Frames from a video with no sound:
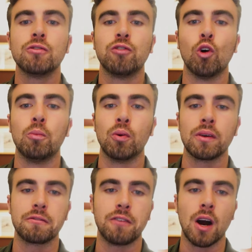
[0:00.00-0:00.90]

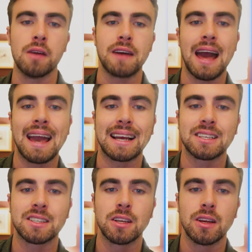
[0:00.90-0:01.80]

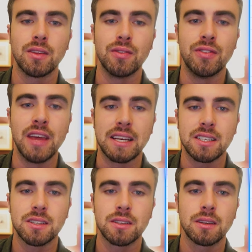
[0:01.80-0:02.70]
4.5x
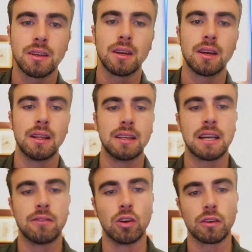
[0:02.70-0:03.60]
this, let's
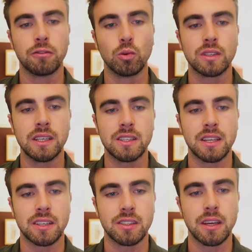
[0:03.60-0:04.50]
have a look,
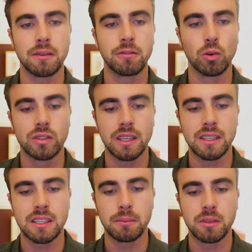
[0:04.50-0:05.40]

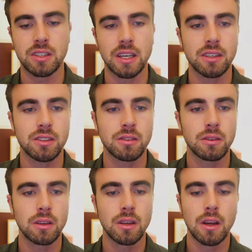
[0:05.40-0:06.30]
1476
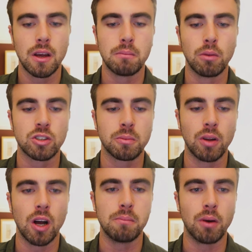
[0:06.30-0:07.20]

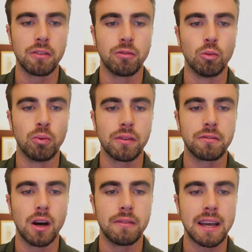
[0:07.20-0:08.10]
multiplied by
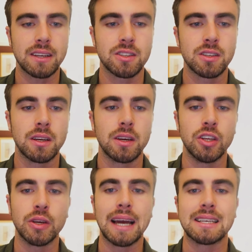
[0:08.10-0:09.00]
4.5x,
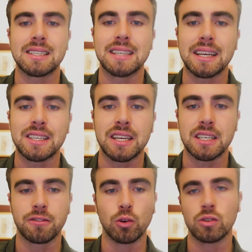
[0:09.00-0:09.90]
you get
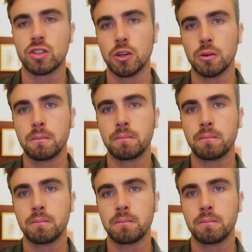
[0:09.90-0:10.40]
6642.